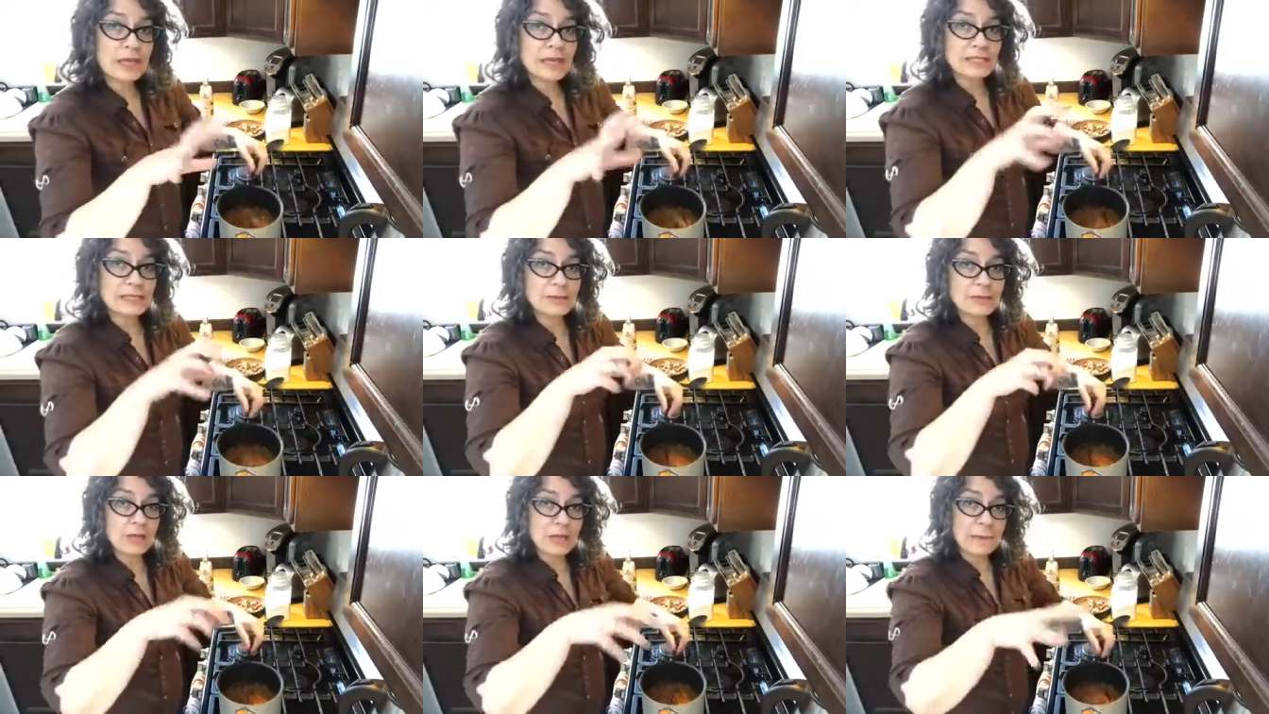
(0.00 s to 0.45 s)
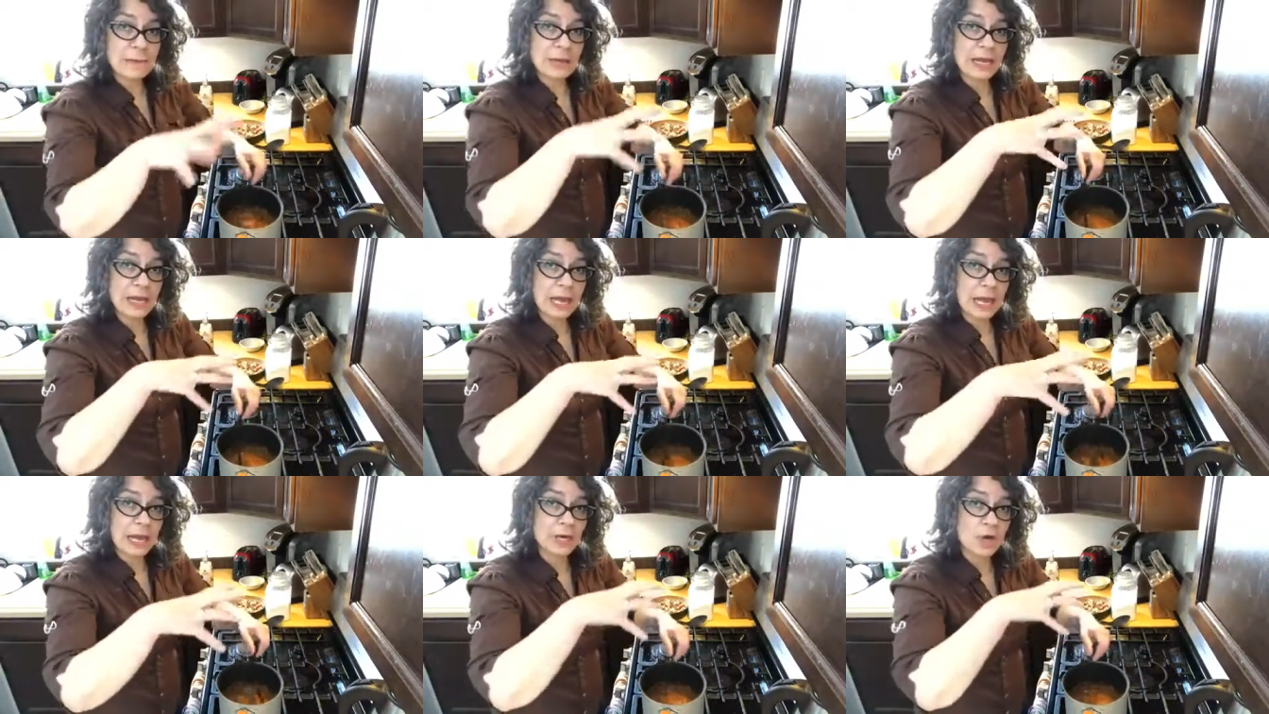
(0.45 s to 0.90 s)
get something
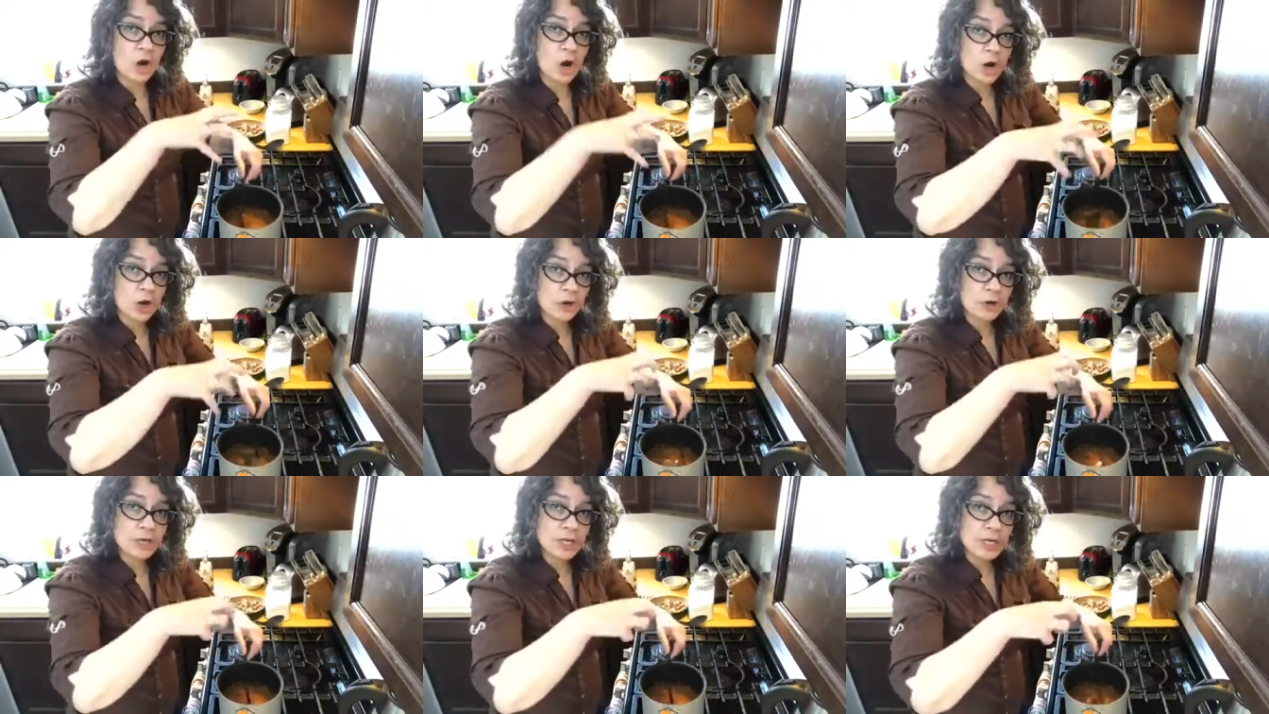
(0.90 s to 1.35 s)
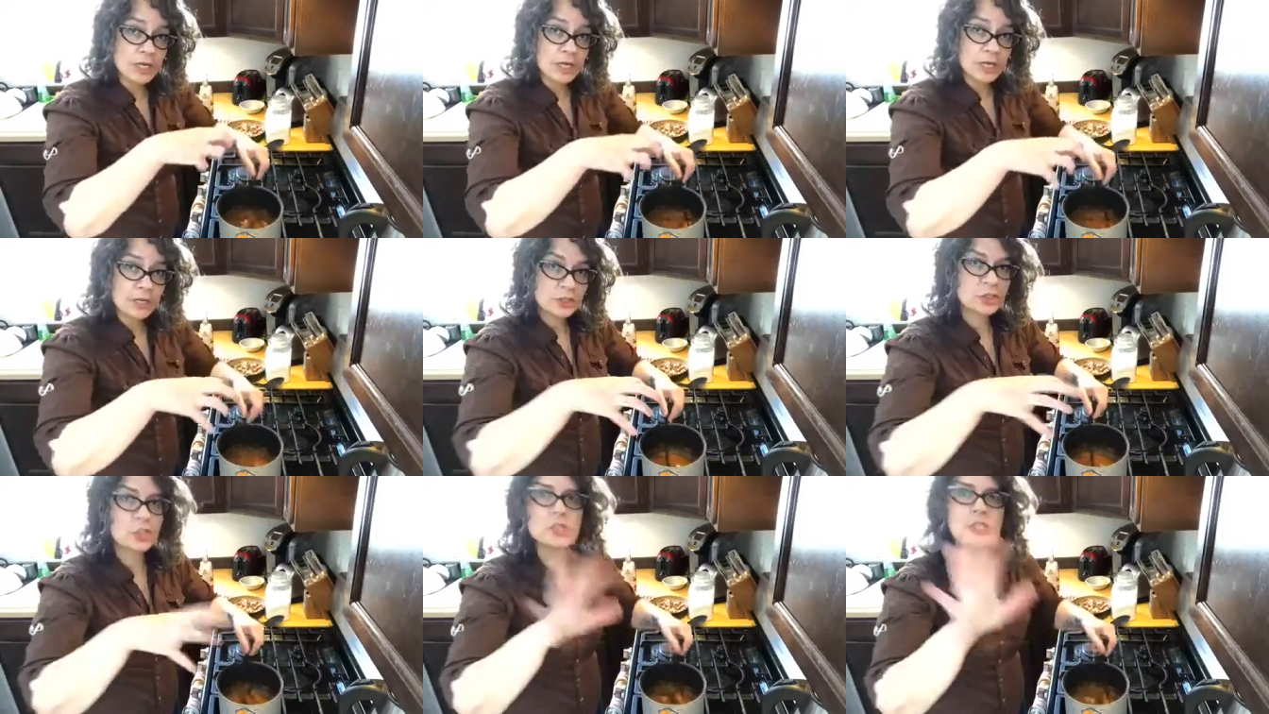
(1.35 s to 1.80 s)
big and hard.
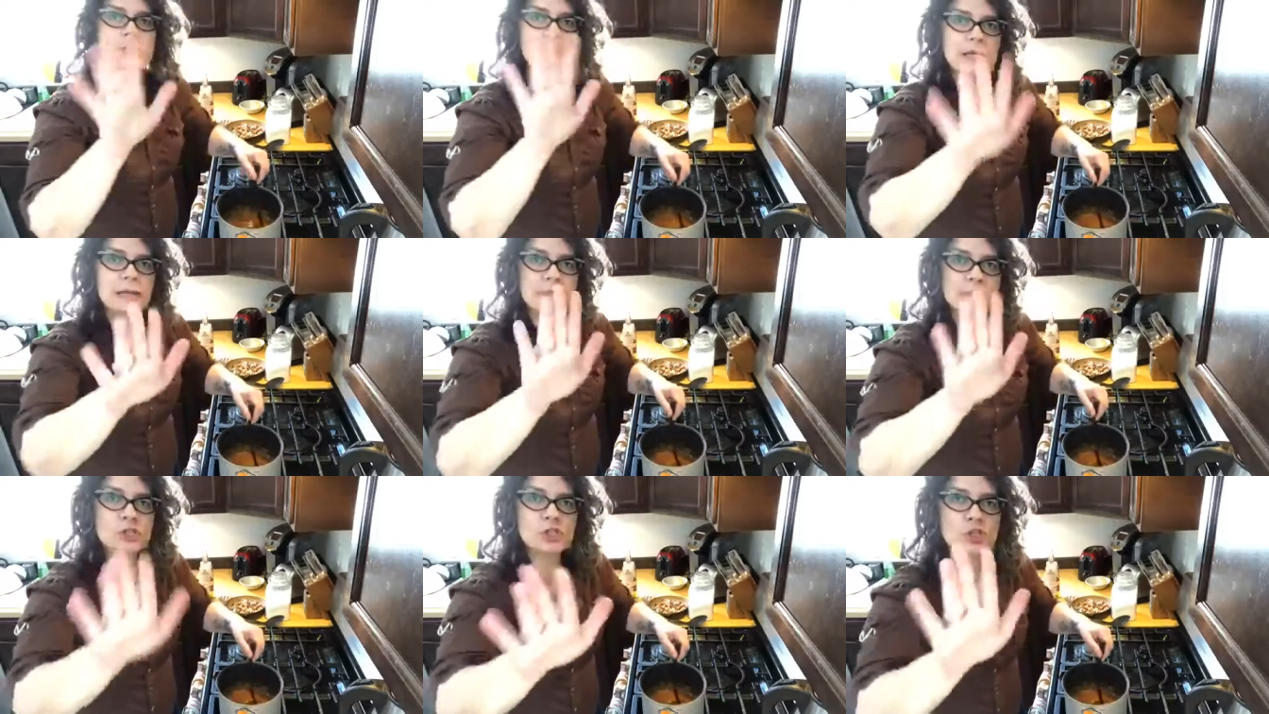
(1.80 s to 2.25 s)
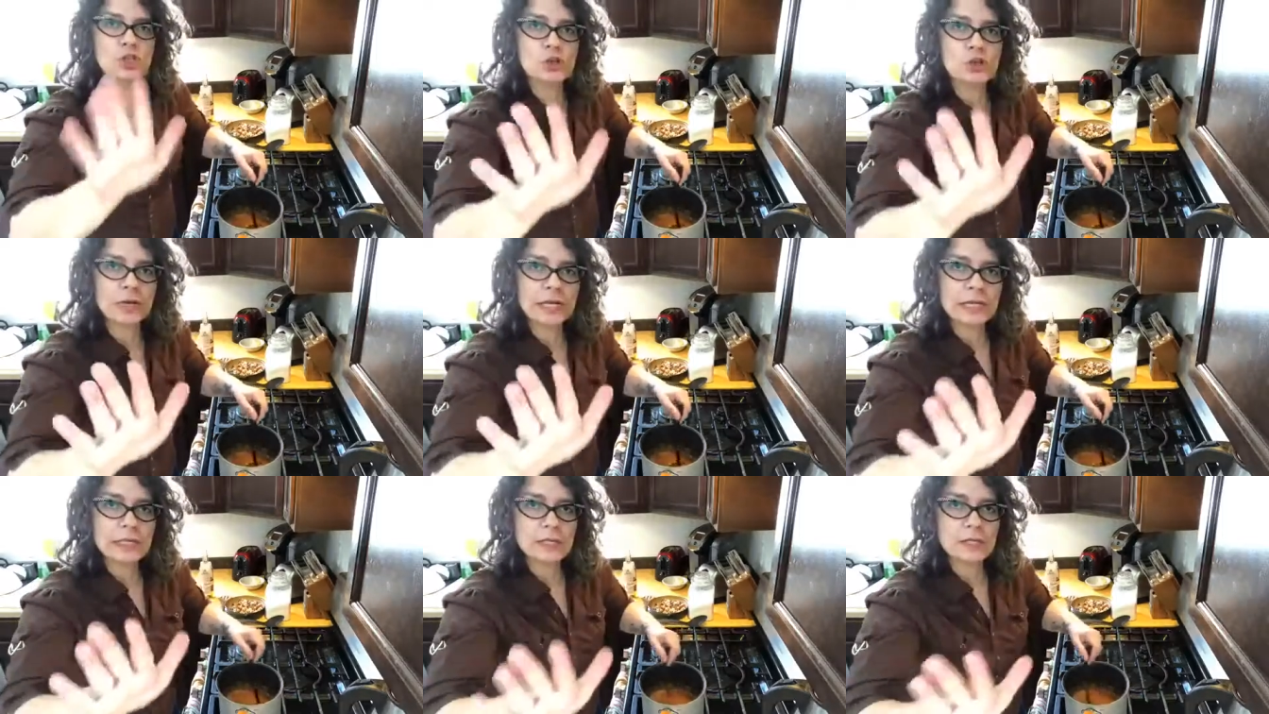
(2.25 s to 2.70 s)
Just keep
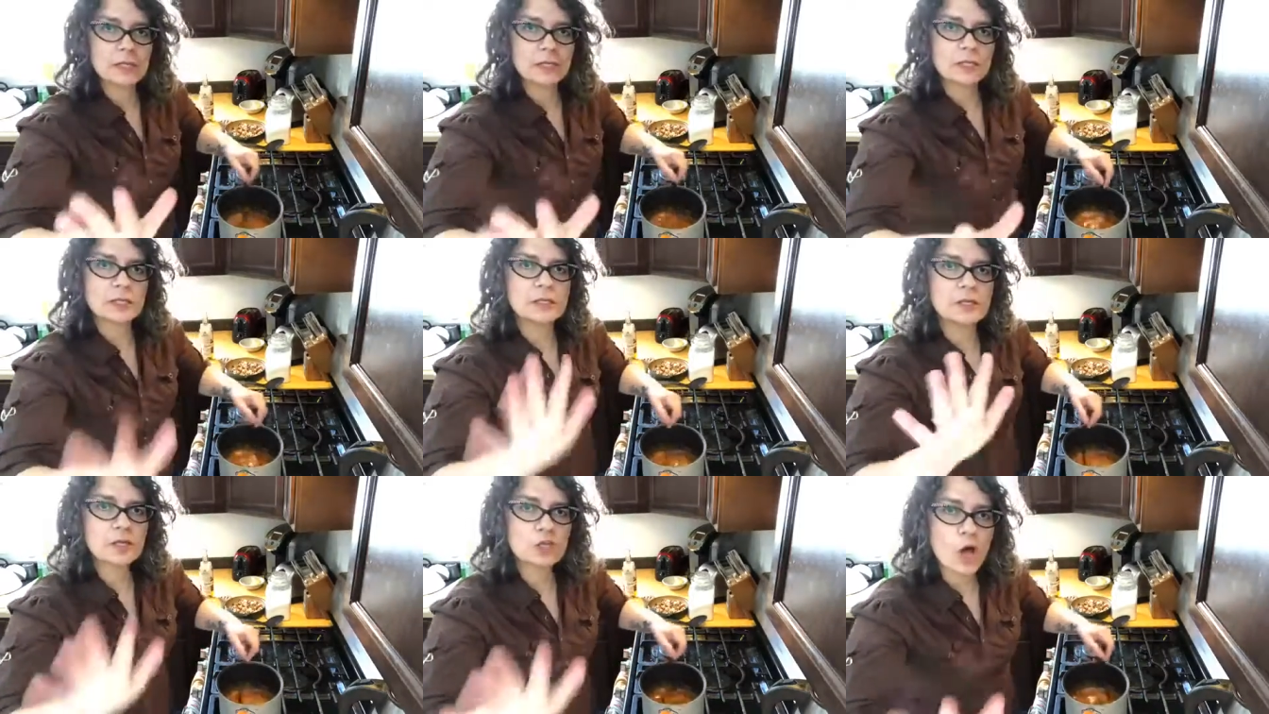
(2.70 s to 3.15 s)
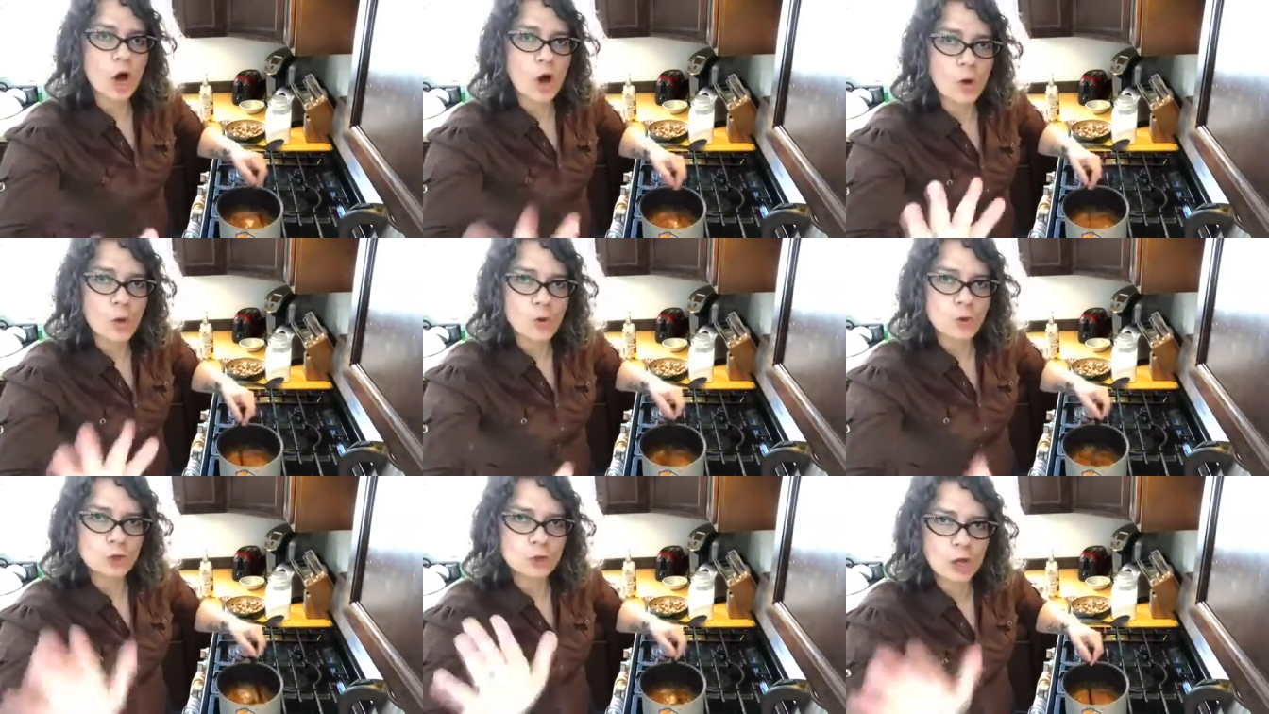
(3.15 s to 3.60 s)
stirring.
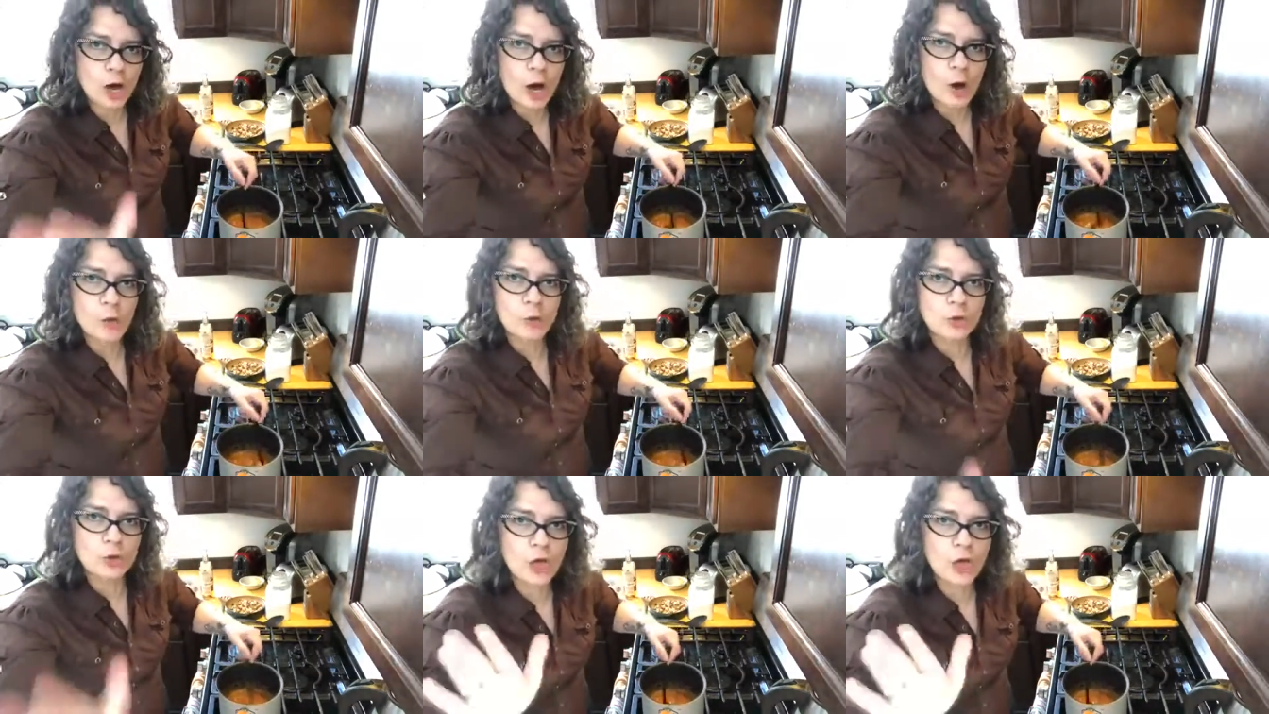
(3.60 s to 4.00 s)
Go, go,